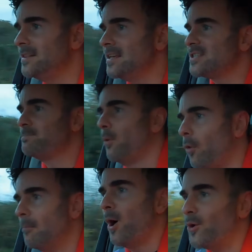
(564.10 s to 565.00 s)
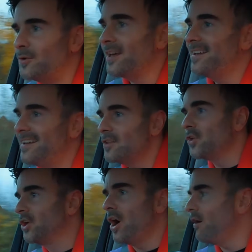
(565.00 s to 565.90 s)
in this sport mode,
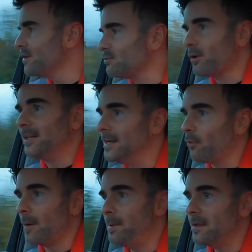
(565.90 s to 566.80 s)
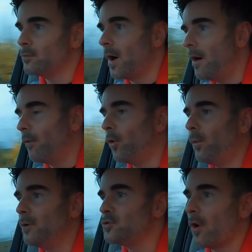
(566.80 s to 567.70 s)
the car is really grippy as well.
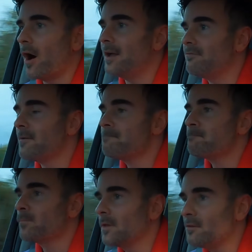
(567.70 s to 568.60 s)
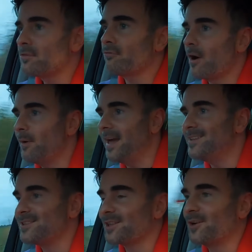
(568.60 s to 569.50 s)
All-wheel drive, throw it
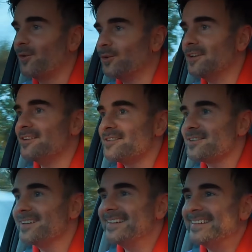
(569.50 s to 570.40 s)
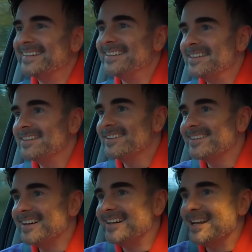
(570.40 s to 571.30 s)
into the corners,
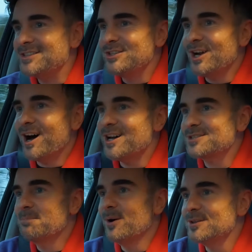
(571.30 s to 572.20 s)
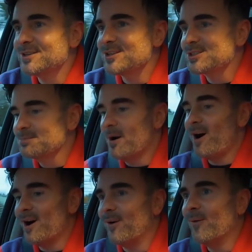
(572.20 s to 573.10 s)
and it just puts a
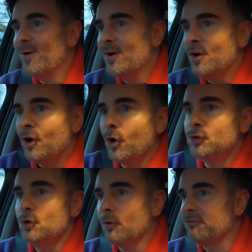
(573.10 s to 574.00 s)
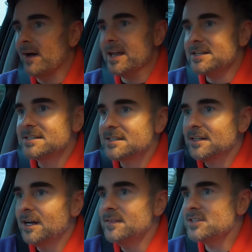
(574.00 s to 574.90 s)
smile on your face.
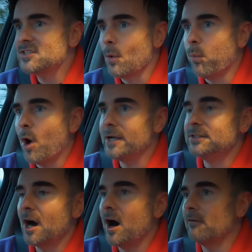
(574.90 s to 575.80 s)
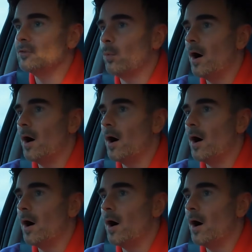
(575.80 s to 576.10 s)
And this is a wide car as